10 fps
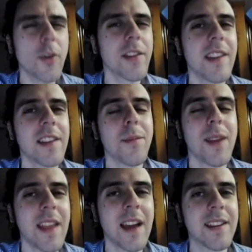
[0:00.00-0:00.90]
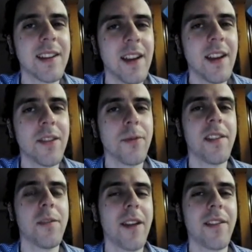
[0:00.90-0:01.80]
And of course, it doesn't mean that the
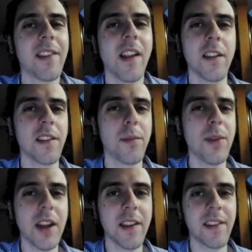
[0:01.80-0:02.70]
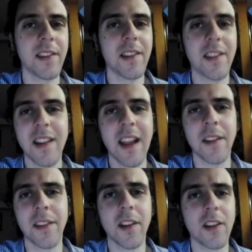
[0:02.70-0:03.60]
reason we have slugs is because
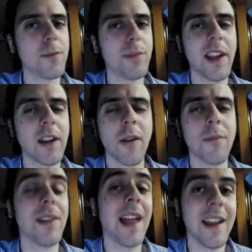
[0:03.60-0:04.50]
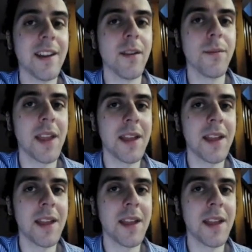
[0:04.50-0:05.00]
snails started playing around platinum.